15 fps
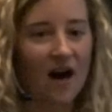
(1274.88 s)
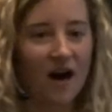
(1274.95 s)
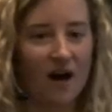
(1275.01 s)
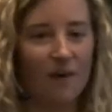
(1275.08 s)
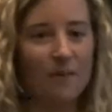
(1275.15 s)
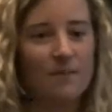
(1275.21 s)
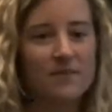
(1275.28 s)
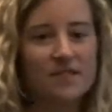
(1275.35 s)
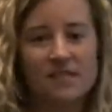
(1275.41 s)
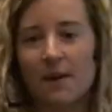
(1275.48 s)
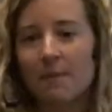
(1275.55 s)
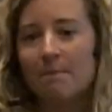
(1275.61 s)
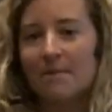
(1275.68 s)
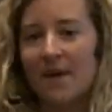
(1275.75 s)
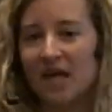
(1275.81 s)

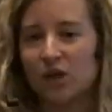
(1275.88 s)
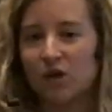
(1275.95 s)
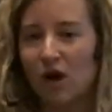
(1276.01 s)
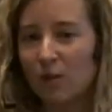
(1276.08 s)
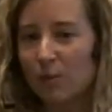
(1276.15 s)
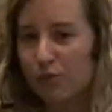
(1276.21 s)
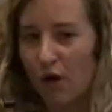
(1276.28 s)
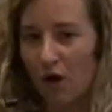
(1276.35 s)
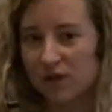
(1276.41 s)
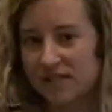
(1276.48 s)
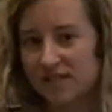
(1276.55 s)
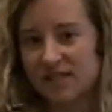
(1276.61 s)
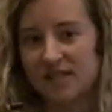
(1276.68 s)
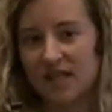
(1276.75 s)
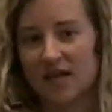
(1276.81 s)
some manual
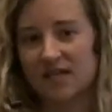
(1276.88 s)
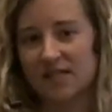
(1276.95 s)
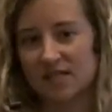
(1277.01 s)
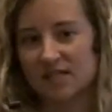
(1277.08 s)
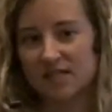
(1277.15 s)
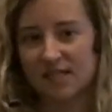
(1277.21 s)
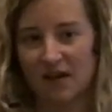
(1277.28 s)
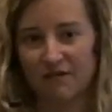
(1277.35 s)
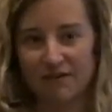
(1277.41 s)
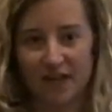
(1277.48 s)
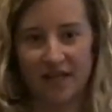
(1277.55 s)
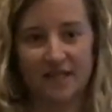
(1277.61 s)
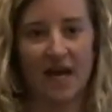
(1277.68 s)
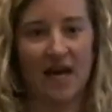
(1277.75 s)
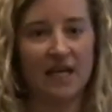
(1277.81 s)
processes and stuff
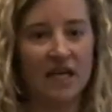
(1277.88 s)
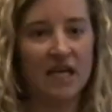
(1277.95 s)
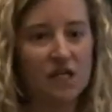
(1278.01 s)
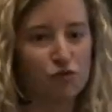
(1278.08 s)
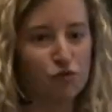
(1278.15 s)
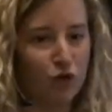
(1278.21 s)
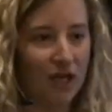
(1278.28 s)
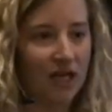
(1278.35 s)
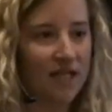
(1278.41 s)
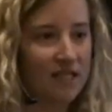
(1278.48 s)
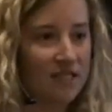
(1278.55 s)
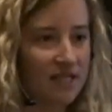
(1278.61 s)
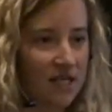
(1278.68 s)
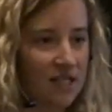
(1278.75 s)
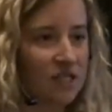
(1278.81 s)
like that. It
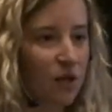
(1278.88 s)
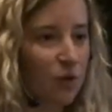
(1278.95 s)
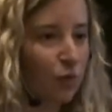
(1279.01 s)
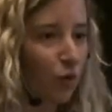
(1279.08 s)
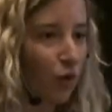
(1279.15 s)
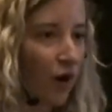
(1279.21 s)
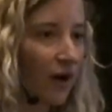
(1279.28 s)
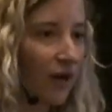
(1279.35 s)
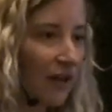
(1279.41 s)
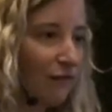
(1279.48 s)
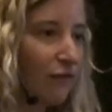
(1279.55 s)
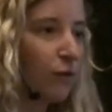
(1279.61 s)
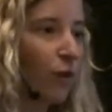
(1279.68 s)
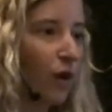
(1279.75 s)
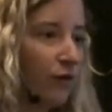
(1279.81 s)
really doesn't work
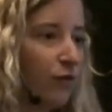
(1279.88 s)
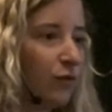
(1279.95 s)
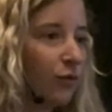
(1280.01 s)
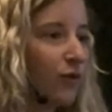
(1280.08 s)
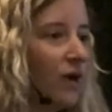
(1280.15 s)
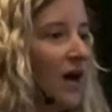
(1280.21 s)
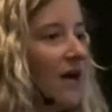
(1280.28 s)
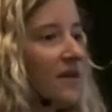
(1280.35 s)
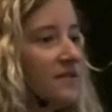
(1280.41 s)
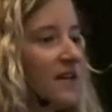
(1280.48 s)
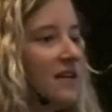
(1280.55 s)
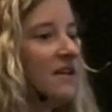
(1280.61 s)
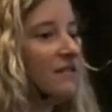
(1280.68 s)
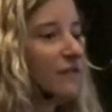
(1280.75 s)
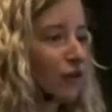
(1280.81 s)
if you want to
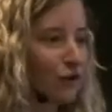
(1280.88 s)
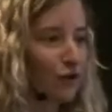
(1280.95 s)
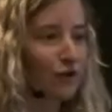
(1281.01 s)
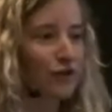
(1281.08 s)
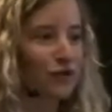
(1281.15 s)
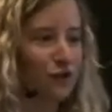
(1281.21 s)
deliver your